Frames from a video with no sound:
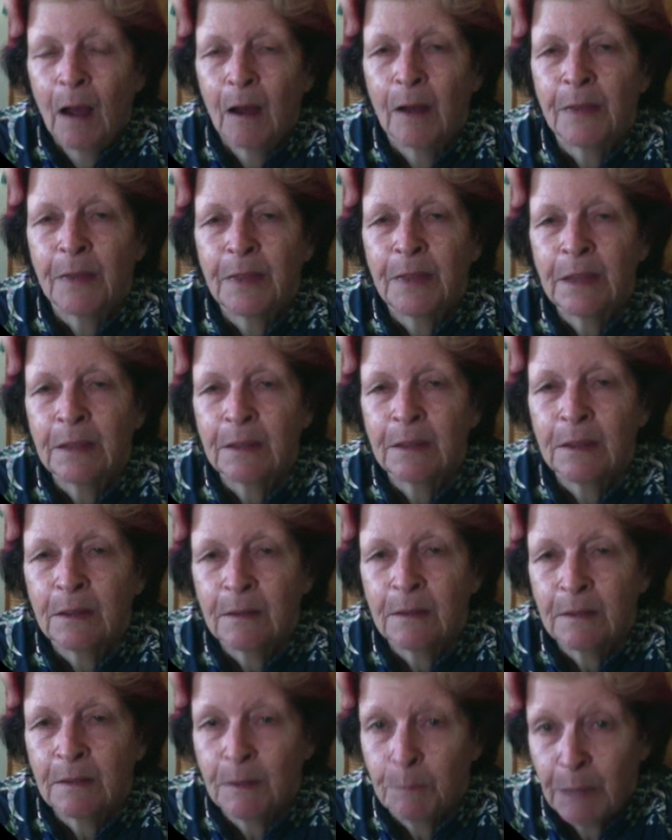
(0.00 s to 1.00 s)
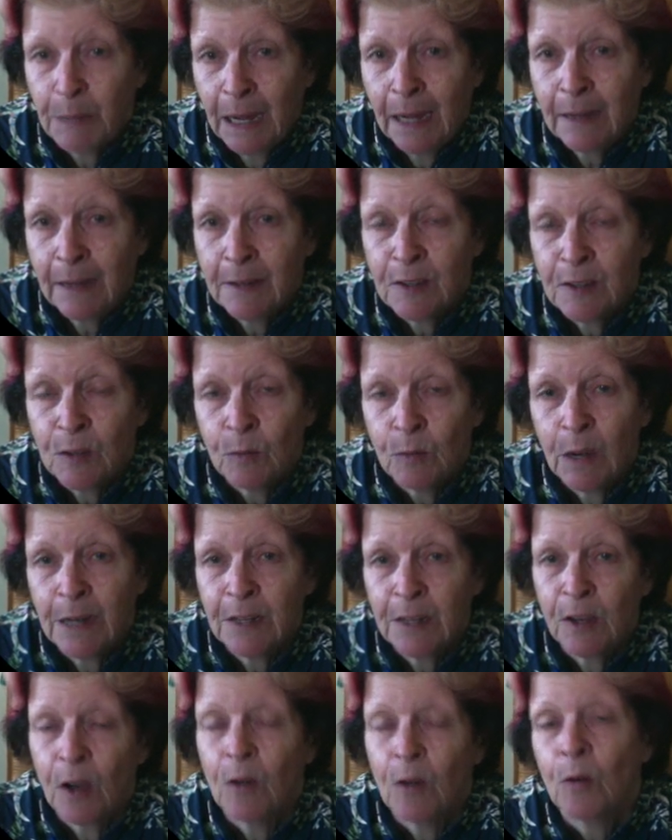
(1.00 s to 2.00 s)
I think the bark is the way
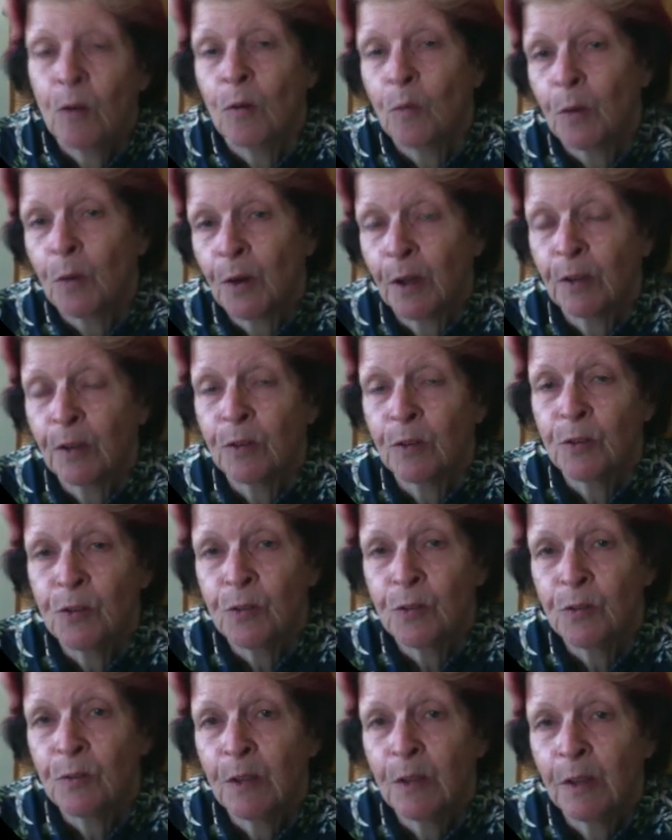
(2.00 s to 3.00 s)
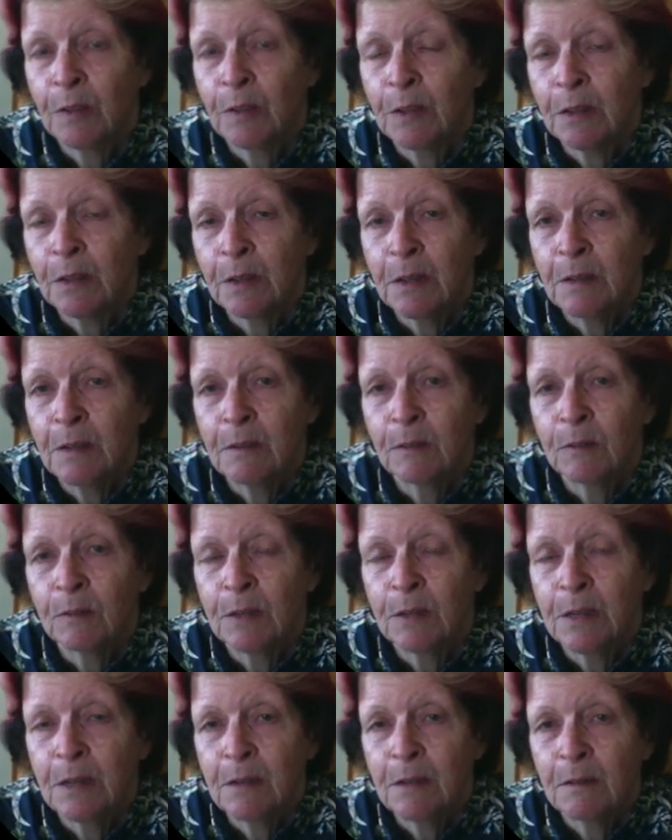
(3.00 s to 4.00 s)
to go, or what I could do, that the
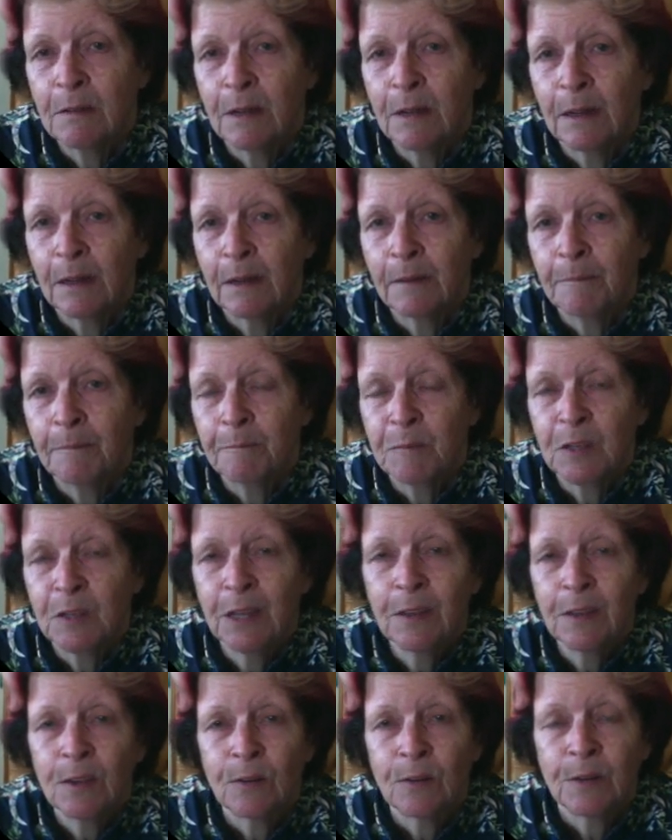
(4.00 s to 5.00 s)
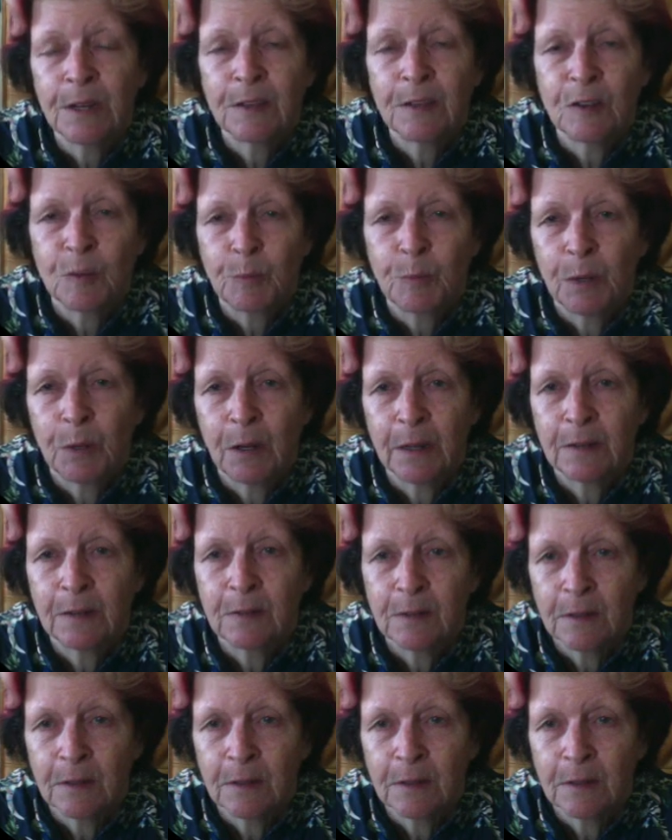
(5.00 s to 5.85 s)
Xanthorrhoea spikes,